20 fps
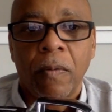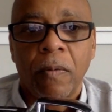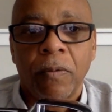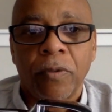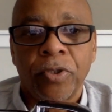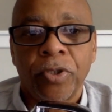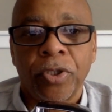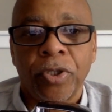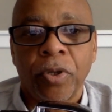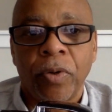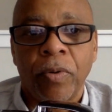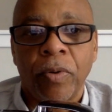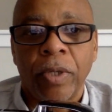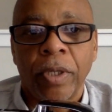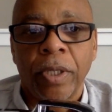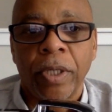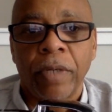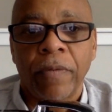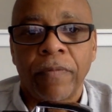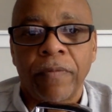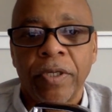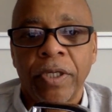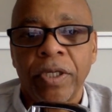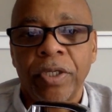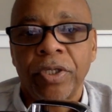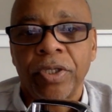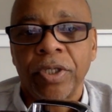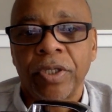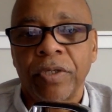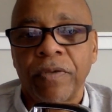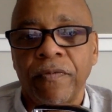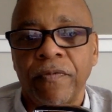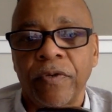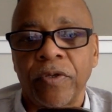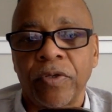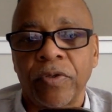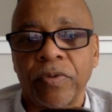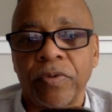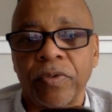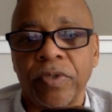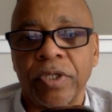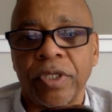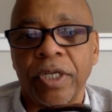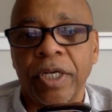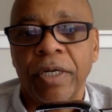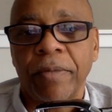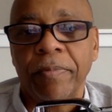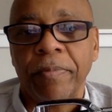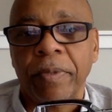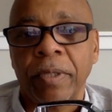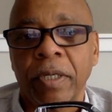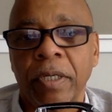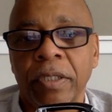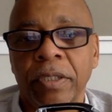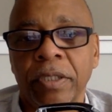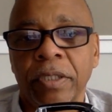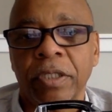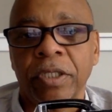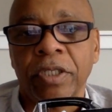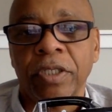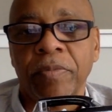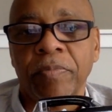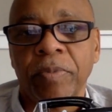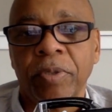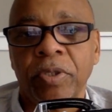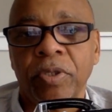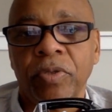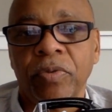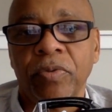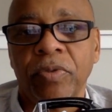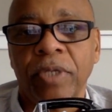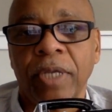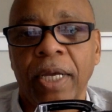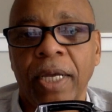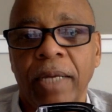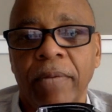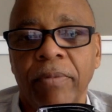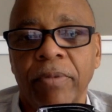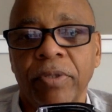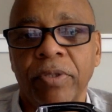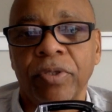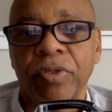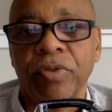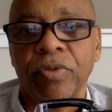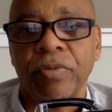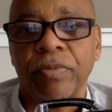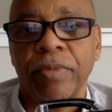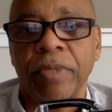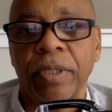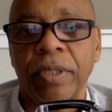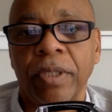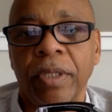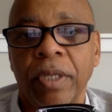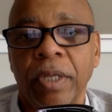showing of each individual step because it'd just be too time consuming.